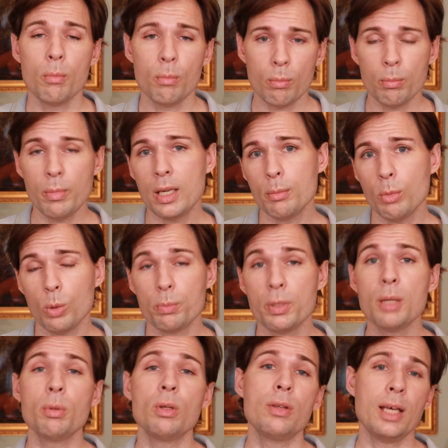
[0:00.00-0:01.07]
many more
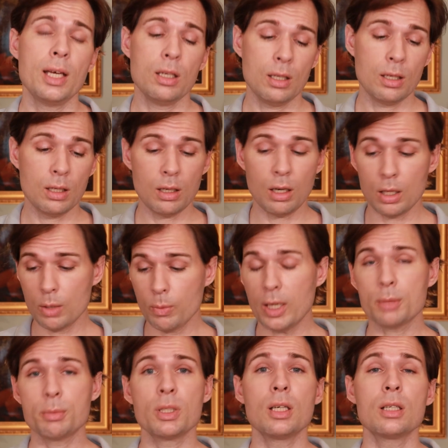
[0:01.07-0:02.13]
people than otherwise,
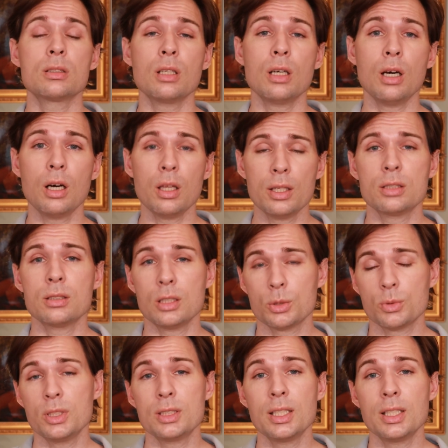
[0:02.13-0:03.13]
because other sunscreens,